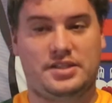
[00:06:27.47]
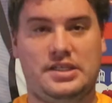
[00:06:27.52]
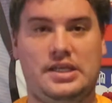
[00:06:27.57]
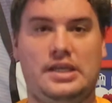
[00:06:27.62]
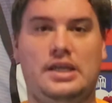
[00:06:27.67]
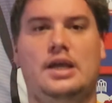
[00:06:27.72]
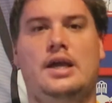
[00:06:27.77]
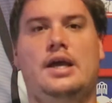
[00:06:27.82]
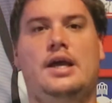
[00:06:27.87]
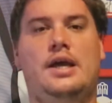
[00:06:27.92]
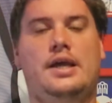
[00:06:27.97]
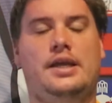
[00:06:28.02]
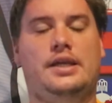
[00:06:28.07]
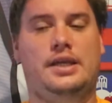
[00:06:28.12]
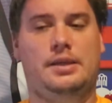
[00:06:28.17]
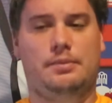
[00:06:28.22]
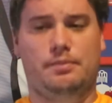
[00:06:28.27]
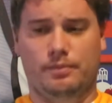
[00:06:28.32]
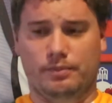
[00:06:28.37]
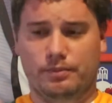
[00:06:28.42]

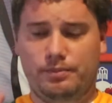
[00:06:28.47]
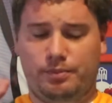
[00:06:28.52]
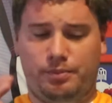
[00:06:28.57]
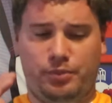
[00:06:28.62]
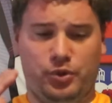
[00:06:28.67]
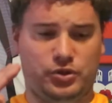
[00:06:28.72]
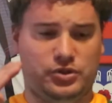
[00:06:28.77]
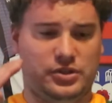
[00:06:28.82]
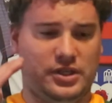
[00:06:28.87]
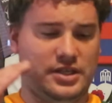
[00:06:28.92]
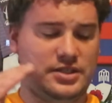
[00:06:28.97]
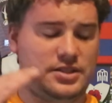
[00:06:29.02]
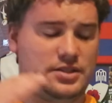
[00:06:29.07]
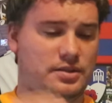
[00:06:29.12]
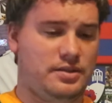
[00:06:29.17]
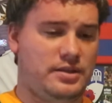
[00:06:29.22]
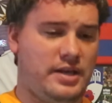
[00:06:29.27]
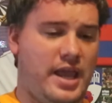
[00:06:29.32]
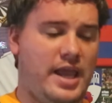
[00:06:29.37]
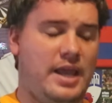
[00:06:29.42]
He put his
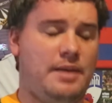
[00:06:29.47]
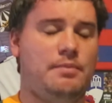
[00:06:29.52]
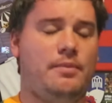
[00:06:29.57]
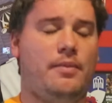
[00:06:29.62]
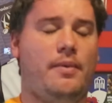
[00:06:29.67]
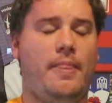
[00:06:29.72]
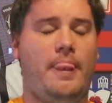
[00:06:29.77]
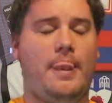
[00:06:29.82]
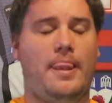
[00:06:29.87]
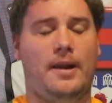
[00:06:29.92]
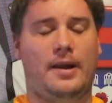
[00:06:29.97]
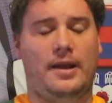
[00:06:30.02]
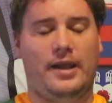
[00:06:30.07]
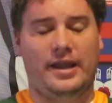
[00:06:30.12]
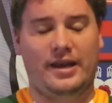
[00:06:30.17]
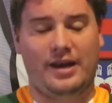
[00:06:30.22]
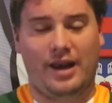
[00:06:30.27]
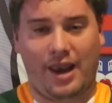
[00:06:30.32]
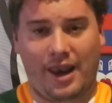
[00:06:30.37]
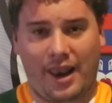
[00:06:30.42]
name
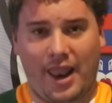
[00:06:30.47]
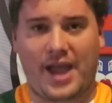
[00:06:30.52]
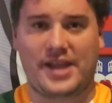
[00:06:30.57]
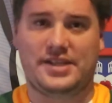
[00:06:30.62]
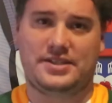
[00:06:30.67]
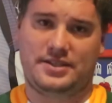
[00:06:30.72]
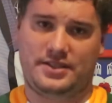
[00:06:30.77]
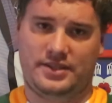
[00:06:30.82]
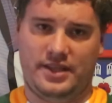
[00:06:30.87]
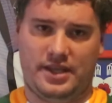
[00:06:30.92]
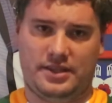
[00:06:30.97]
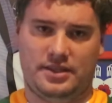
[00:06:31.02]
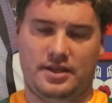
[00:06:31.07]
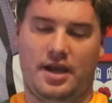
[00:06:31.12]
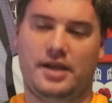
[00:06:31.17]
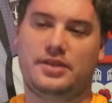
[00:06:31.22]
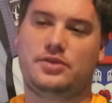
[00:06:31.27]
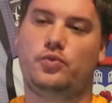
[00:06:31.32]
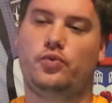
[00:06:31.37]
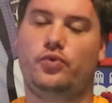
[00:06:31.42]
in lights that
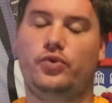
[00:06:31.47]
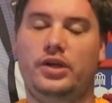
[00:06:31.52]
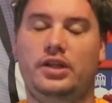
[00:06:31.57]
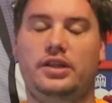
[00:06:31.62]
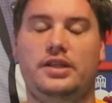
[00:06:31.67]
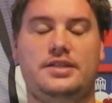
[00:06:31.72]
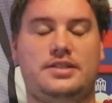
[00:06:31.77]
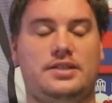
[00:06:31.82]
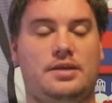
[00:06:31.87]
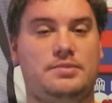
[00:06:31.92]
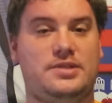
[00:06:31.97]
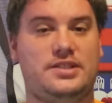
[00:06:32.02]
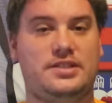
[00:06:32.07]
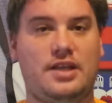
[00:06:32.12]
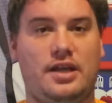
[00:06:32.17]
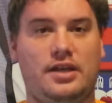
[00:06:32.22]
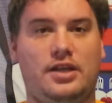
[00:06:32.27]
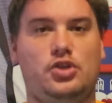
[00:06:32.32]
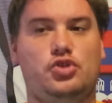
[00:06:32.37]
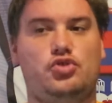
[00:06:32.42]
night. Really some
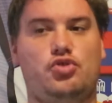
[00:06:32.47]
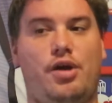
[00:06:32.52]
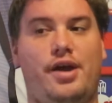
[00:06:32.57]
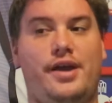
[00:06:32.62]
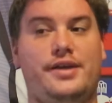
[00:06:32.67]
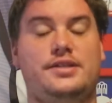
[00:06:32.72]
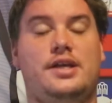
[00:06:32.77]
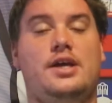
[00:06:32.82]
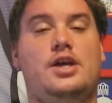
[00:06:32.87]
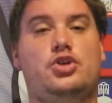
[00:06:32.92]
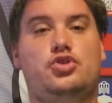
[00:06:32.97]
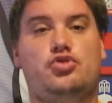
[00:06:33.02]
stunning tries